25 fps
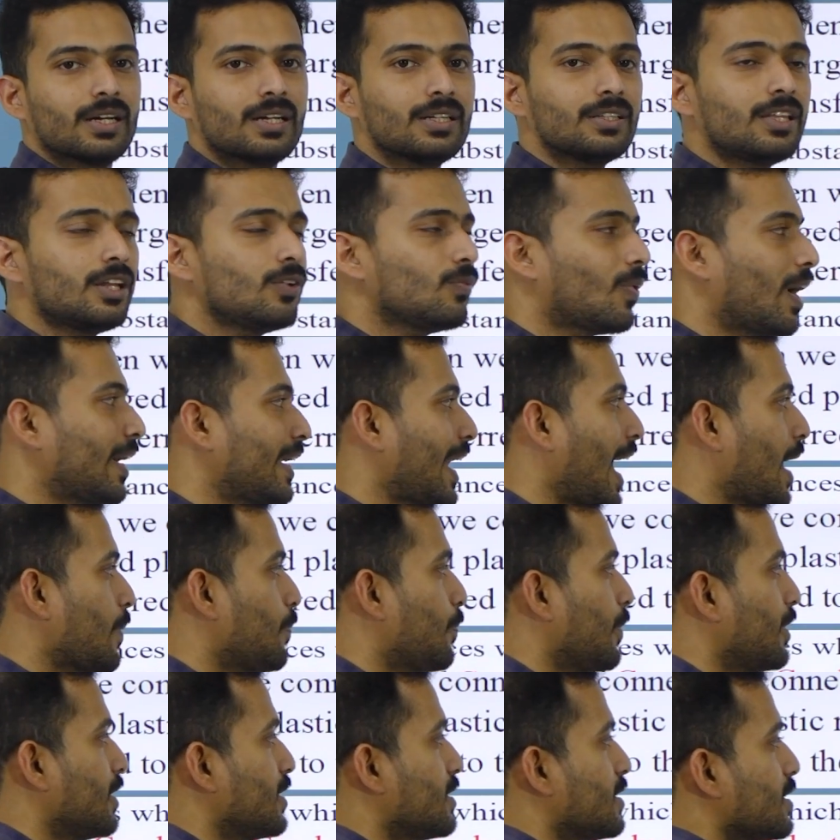Then what
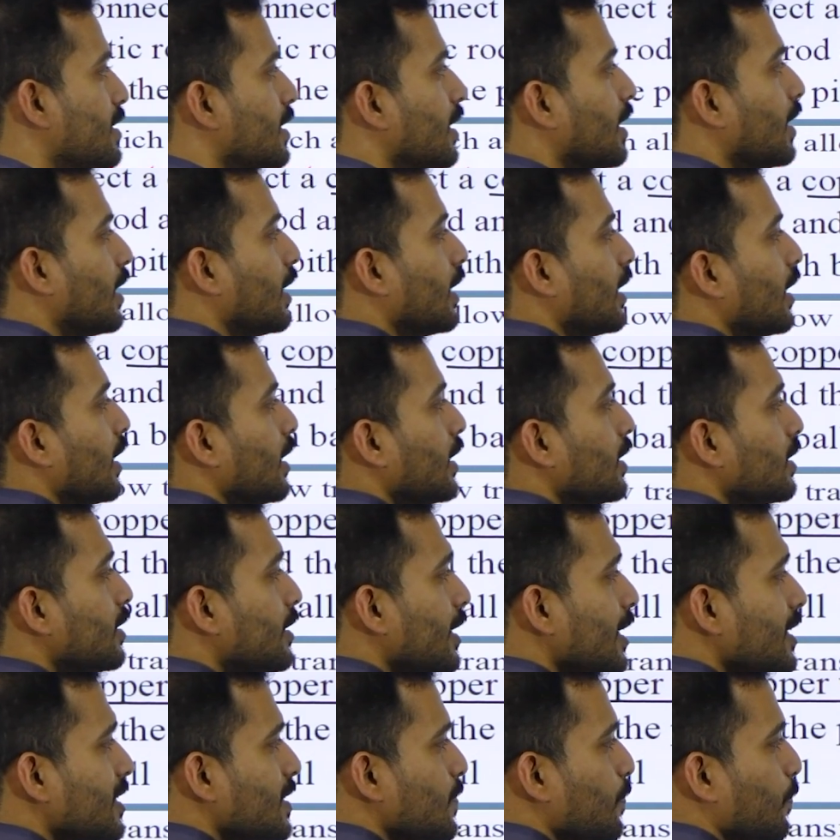happens?
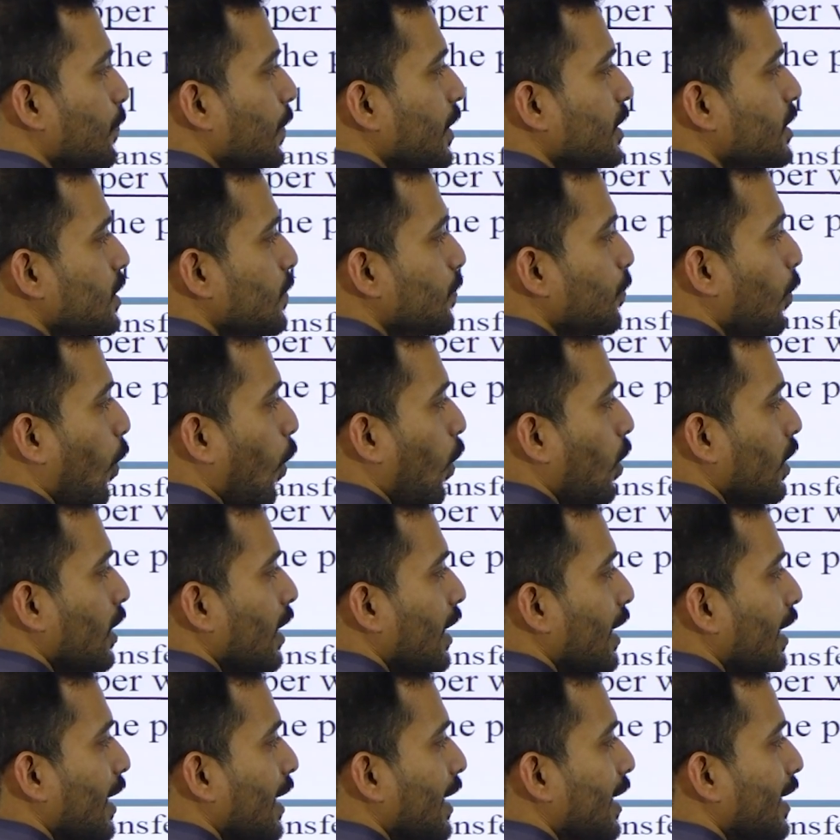This pith ball
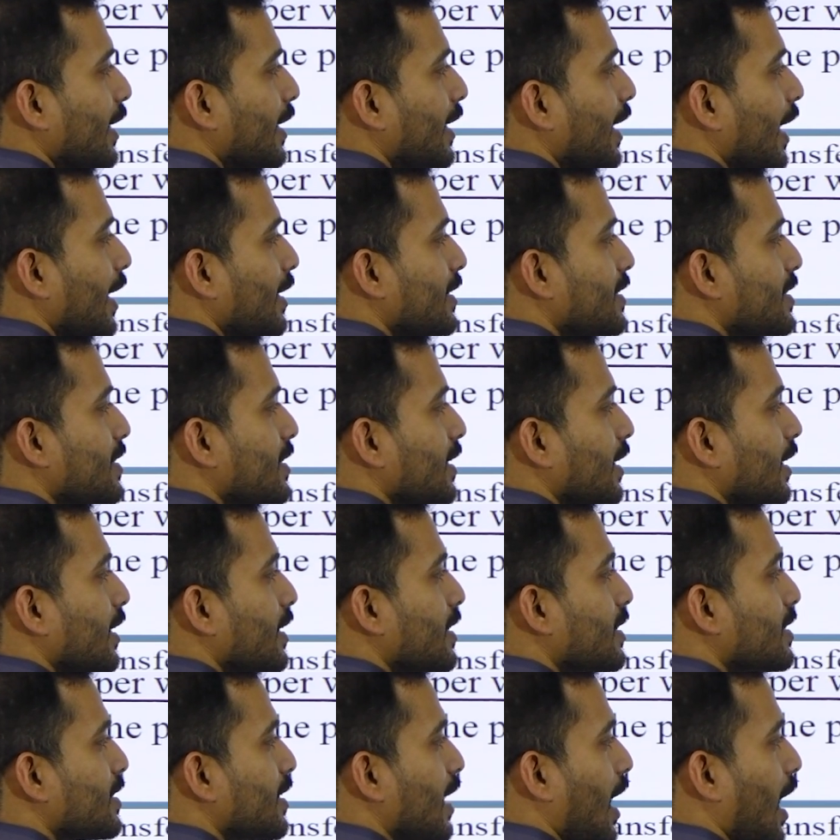gets
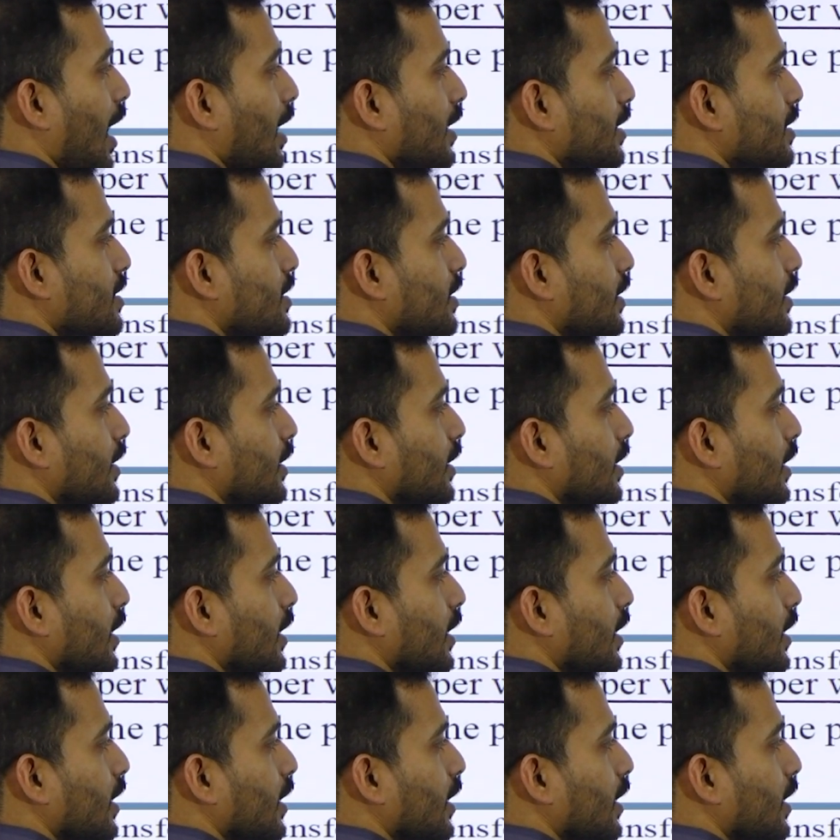charged.